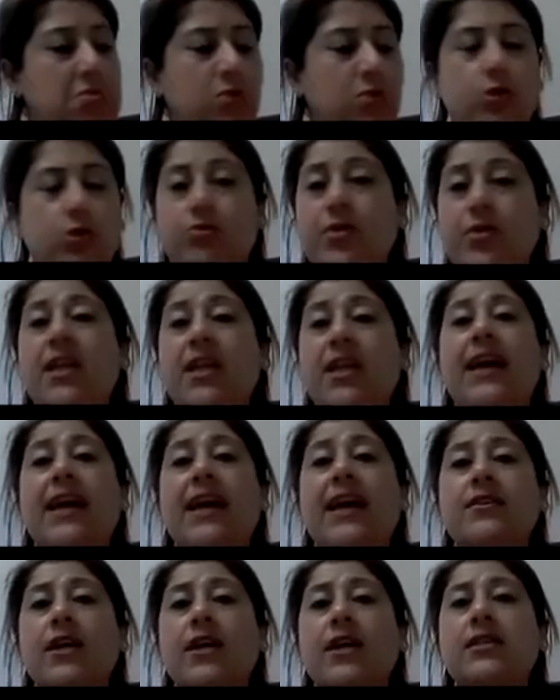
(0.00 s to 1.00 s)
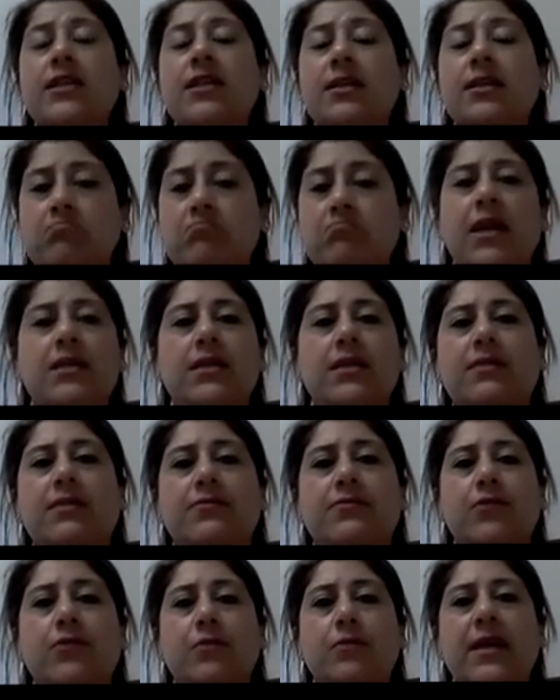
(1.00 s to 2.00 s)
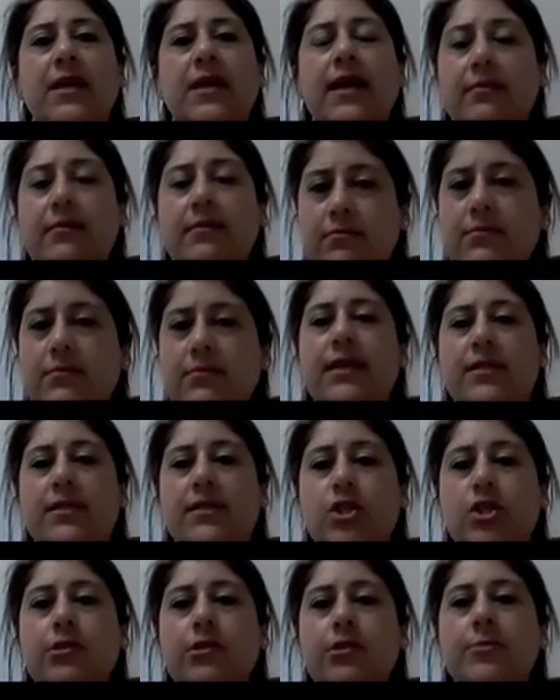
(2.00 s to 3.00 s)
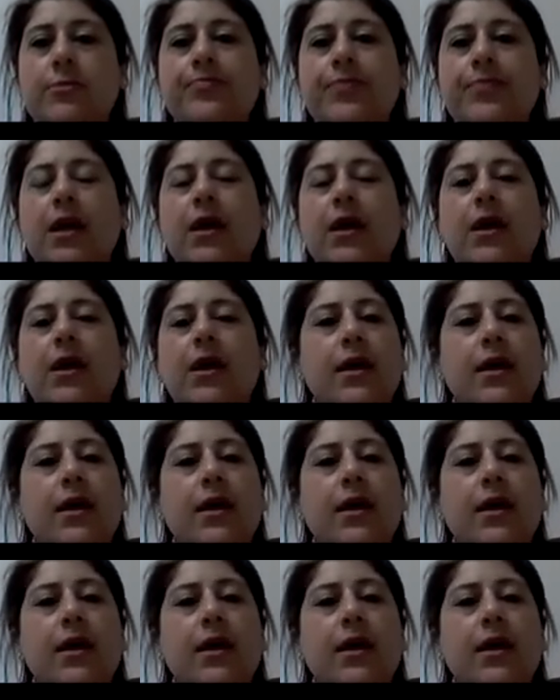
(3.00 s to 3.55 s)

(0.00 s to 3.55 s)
So you already had an idea and it's affirming that, and that's true.